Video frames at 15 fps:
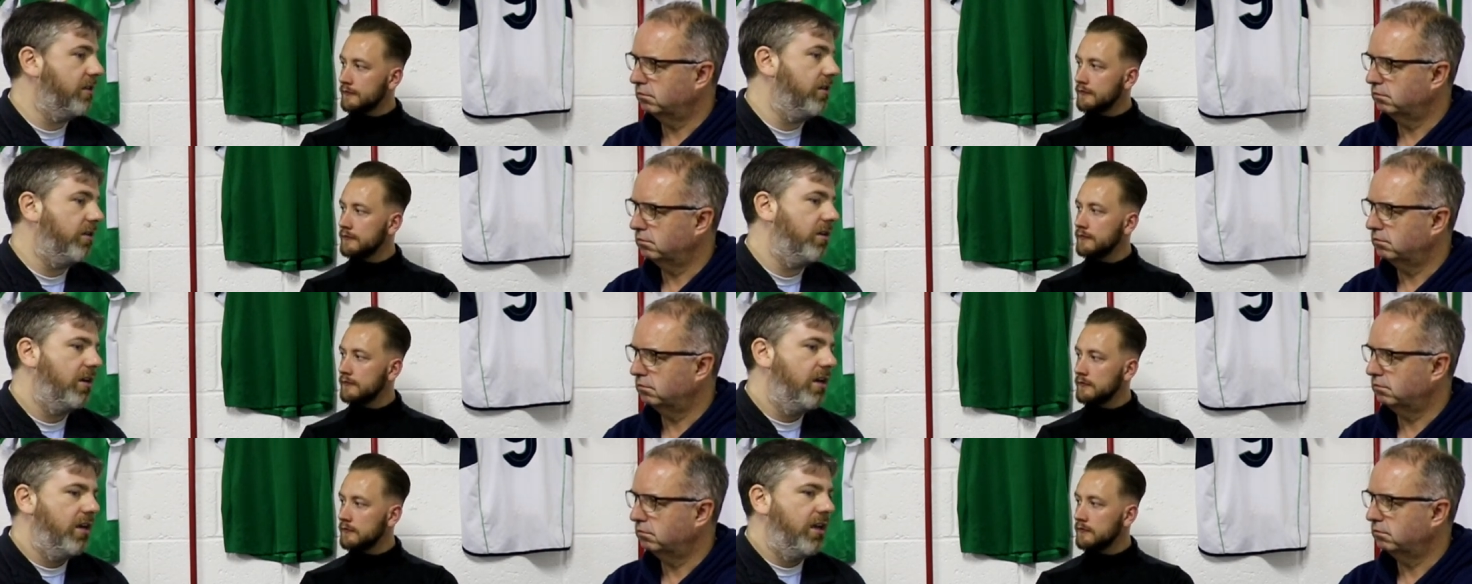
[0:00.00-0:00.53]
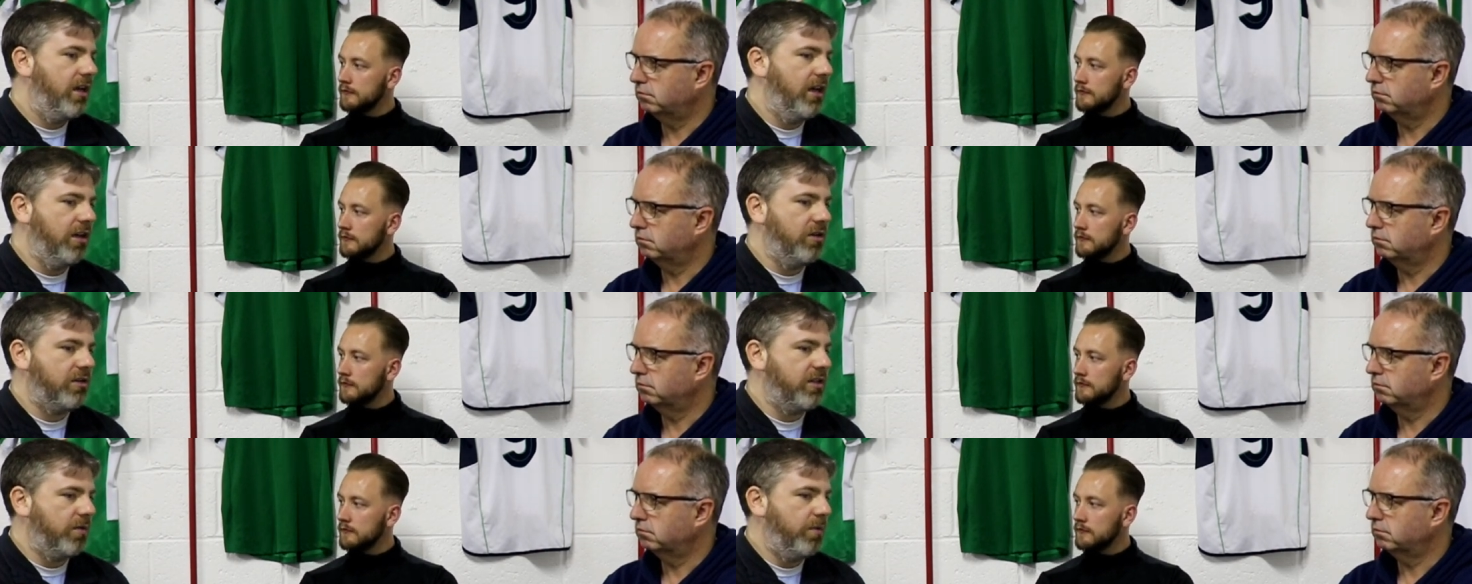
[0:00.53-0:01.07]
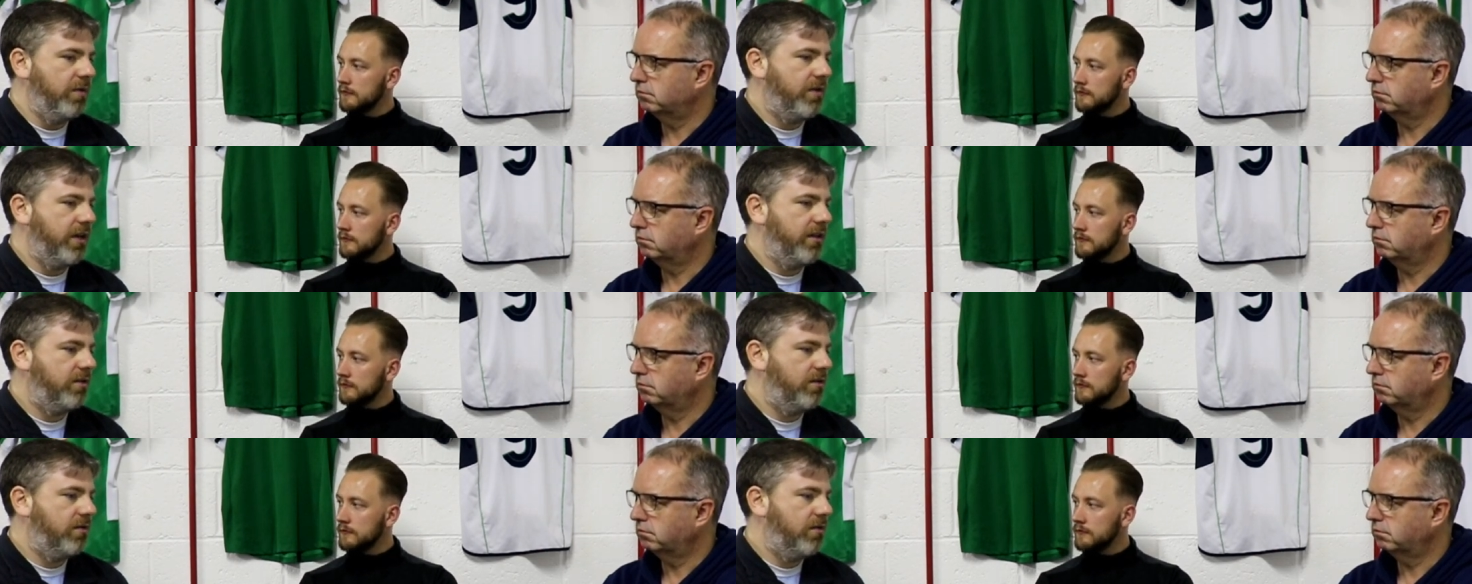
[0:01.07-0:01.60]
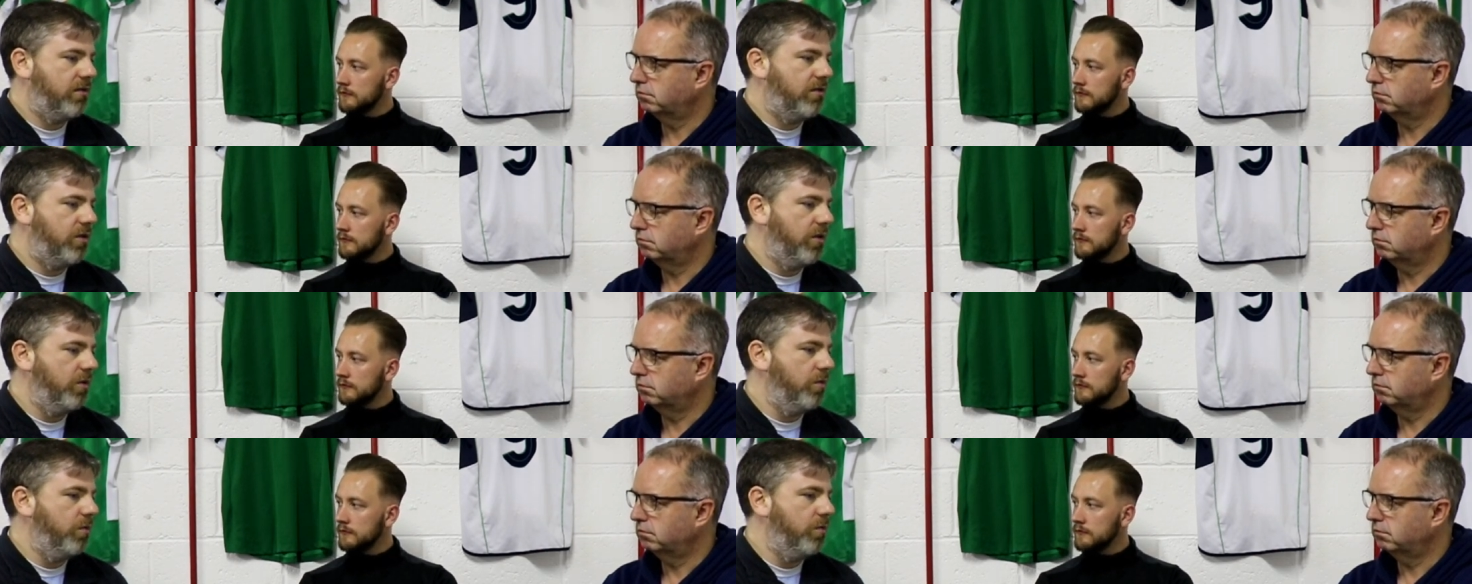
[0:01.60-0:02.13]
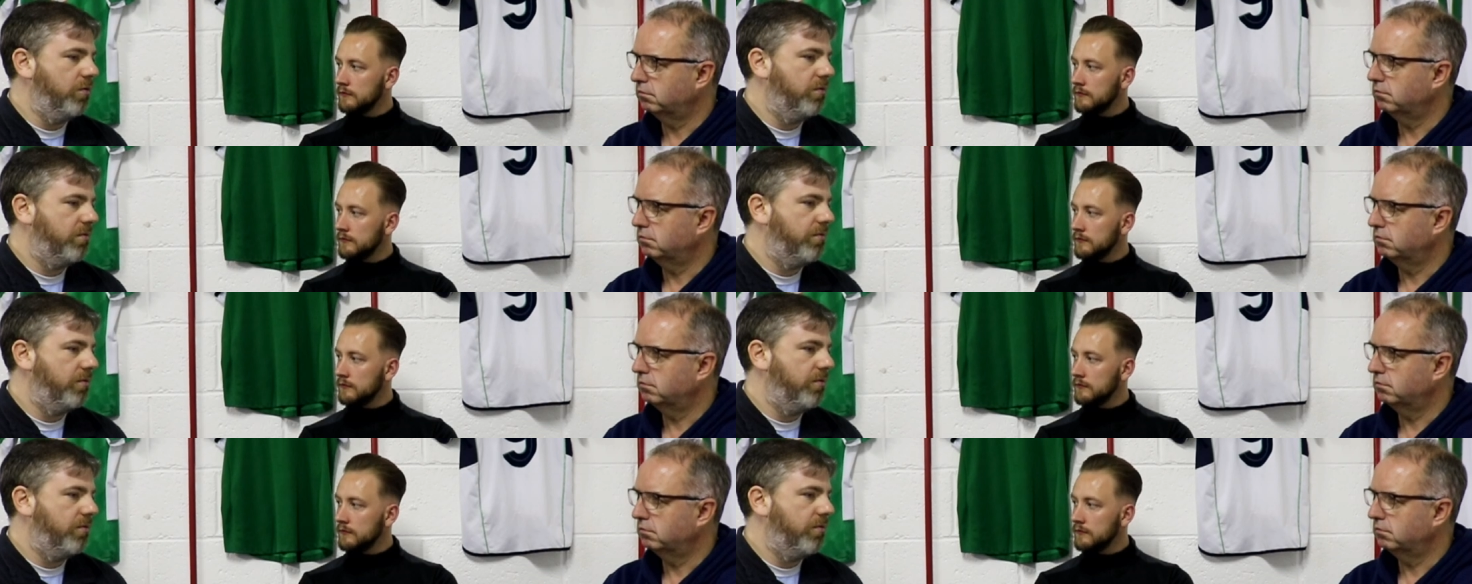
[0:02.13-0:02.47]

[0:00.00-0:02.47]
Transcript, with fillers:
Speaker 1: So it looks like we've got two